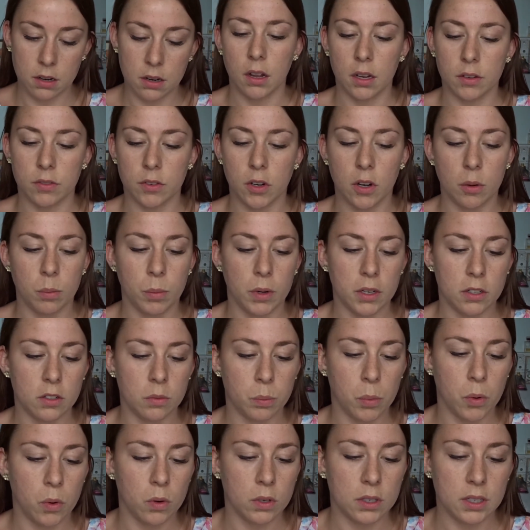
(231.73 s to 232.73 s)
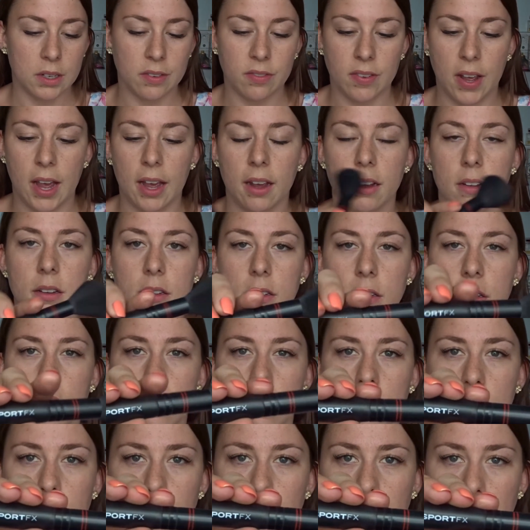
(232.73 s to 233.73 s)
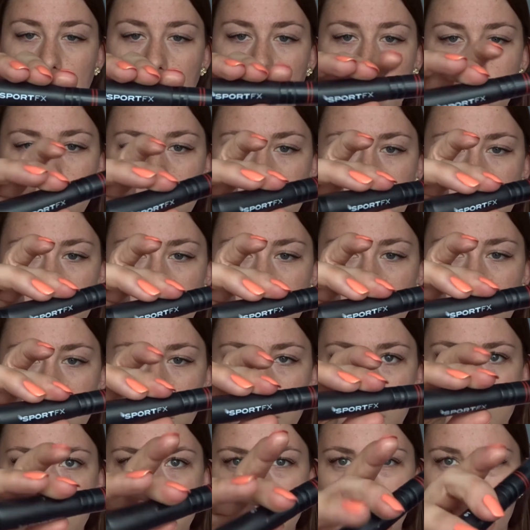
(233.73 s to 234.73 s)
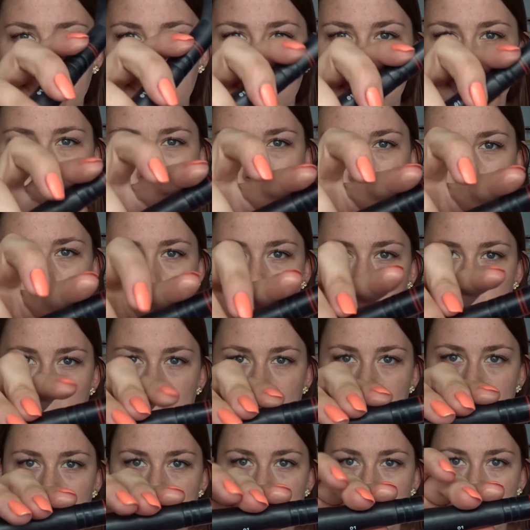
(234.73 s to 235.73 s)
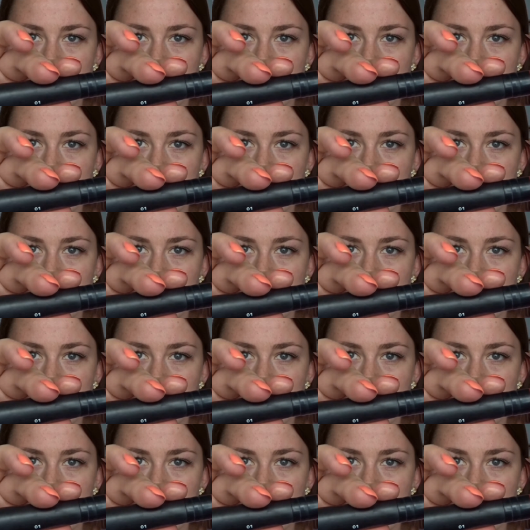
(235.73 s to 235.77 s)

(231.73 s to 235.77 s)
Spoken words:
I've got my Sport Effects brush, number 1.